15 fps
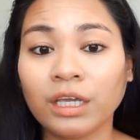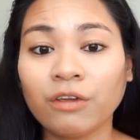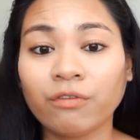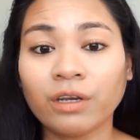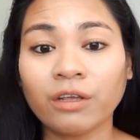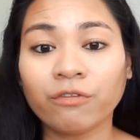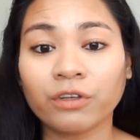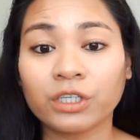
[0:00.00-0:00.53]

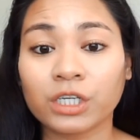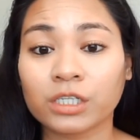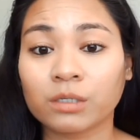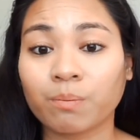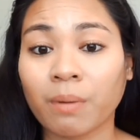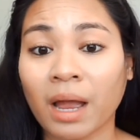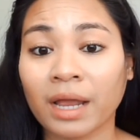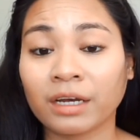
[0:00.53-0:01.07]
even if you
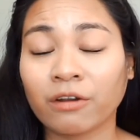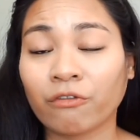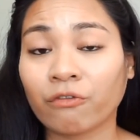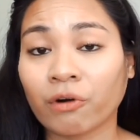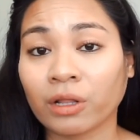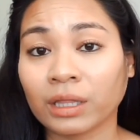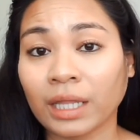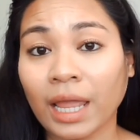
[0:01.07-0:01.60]
just buy the
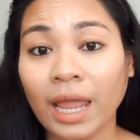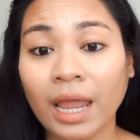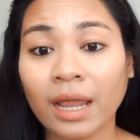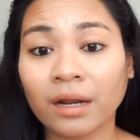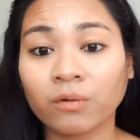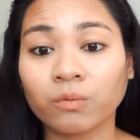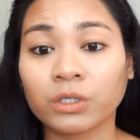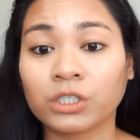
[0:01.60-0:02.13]
front end,